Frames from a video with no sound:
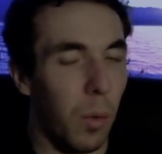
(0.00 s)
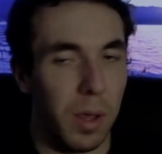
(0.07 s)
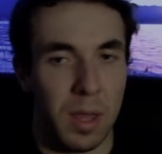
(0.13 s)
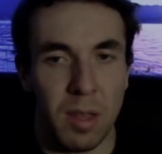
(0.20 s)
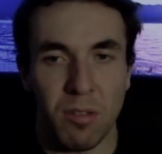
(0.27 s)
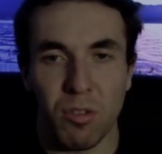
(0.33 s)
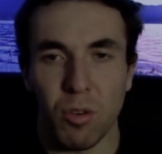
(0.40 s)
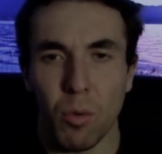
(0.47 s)

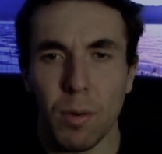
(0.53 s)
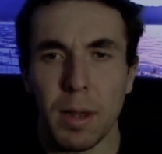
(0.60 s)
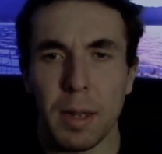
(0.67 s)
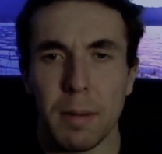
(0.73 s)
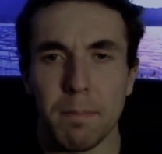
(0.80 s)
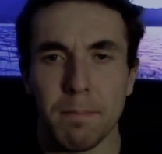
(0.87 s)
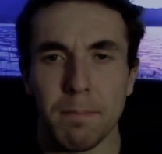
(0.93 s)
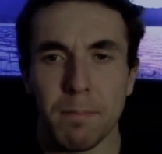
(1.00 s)
against the
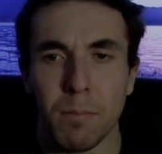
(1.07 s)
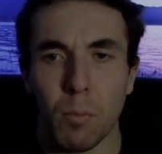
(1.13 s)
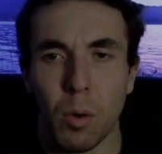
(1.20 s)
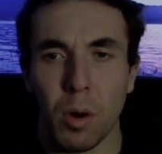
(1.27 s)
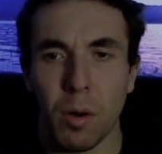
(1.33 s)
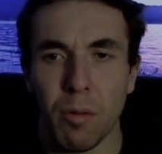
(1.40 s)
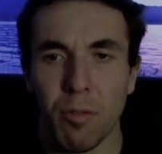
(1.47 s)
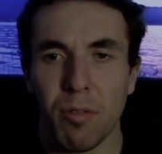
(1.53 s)
grain,
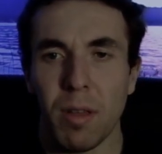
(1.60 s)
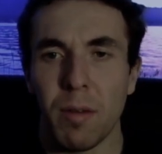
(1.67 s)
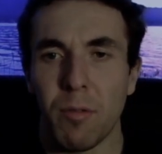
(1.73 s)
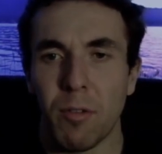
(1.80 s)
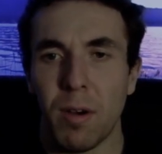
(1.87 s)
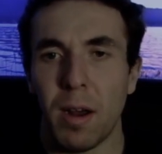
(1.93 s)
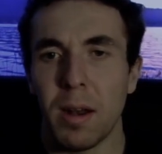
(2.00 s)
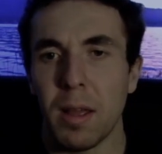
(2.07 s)
where instead
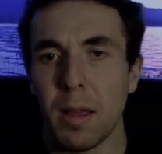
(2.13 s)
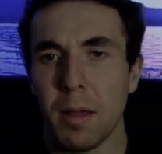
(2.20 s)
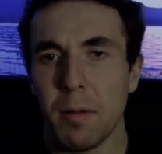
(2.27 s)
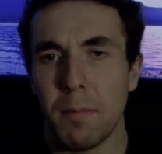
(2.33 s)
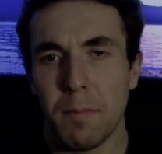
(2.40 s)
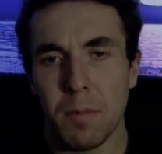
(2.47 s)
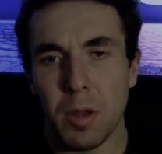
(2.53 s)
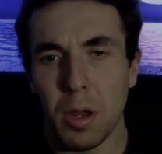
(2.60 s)
Friday
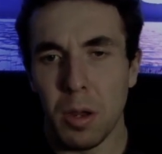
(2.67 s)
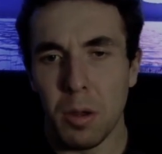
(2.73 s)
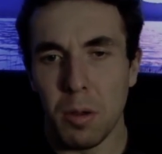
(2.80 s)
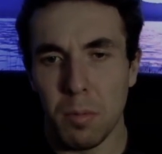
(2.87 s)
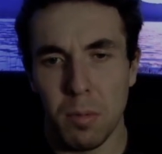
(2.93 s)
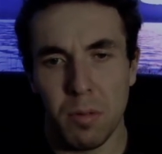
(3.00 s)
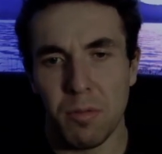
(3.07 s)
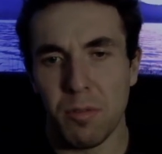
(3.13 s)

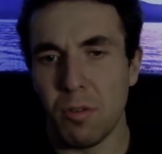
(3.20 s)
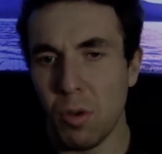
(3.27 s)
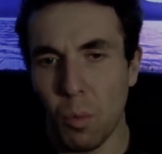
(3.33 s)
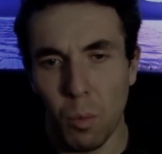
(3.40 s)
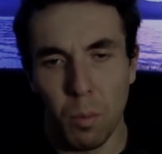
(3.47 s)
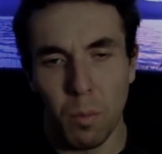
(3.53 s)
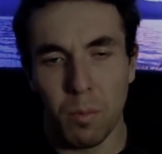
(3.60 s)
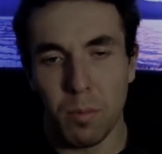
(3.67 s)
you
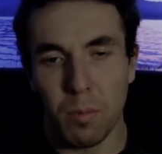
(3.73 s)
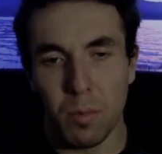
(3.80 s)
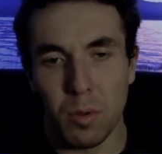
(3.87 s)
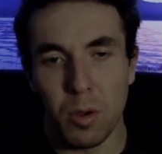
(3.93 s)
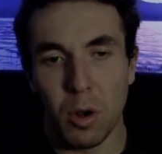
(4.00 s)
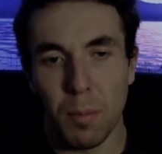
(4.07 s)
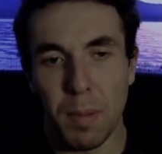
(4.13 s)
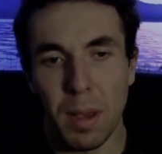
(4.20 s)

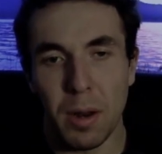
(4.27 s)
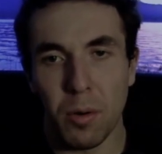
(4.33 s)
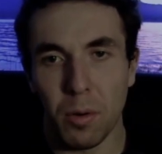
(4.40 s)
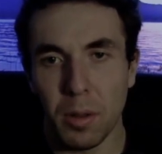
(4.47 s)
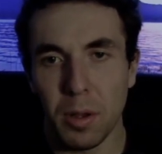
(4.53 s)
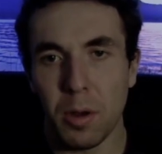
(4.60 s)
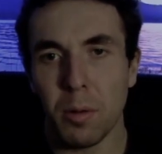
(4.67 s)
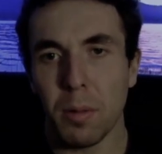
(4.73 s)
go to bed
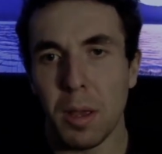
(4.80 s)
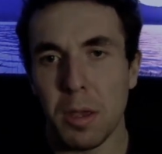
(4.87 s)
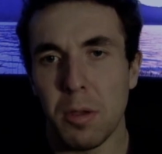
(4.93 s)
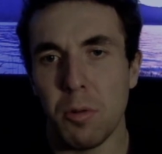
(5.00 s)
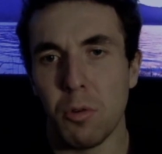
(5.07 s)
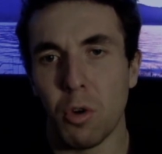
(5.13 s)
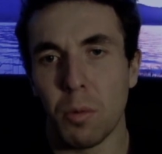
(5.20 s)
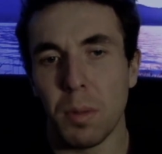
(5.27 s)
earlier like
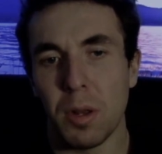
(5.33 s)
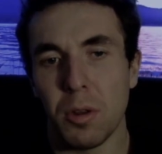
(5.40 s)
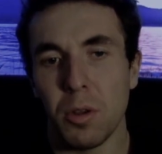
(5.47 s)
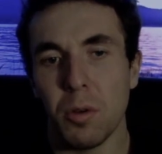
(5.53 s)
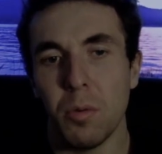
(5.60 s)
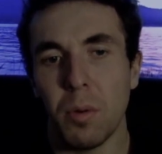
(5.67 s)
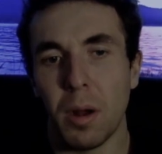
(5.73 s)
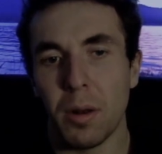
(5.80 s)
you normally
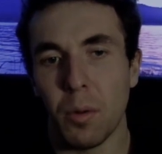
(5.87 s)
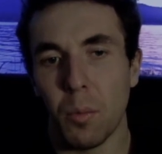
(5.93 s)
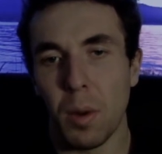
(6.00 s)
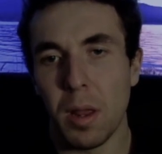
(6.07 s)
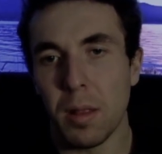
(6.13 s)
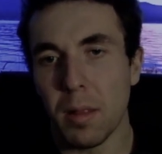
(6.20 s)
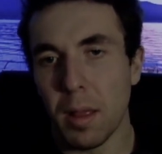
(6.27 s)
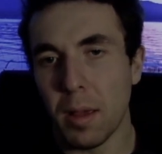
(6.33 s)
do on the
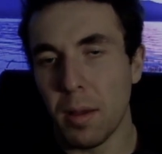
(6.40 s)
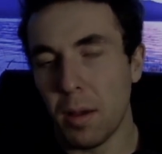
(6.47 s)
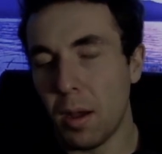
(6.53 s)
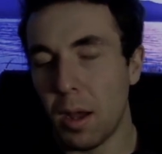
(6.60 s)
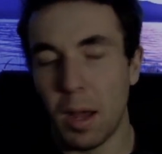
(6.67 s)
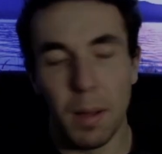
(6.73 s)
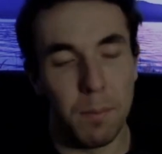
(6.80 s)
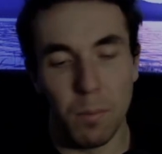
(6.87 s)
weekday,
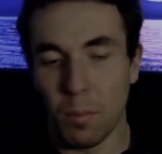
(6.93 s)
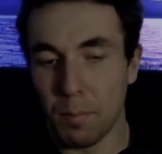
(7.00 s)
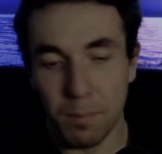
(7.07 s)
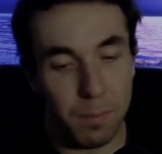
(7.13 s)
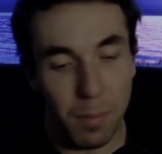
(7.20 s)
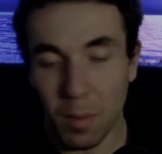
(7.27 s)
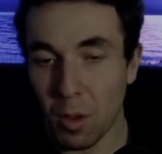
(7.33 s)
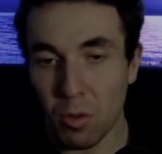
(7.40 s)

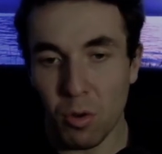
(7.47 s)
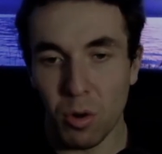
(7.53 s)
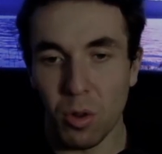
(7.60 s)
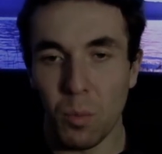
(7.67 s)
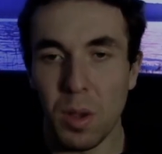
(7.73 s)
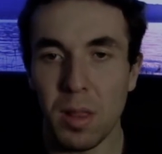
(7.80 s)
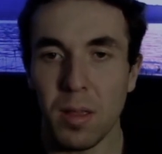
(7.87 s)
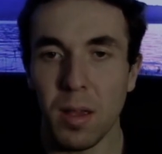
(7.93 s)
during the
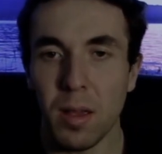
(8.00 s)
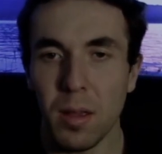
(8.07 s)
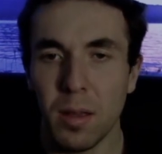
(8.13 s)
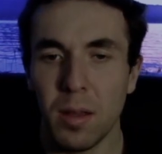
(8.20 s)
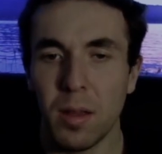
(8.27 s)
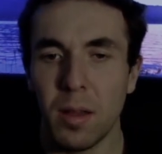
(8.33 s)
weekday,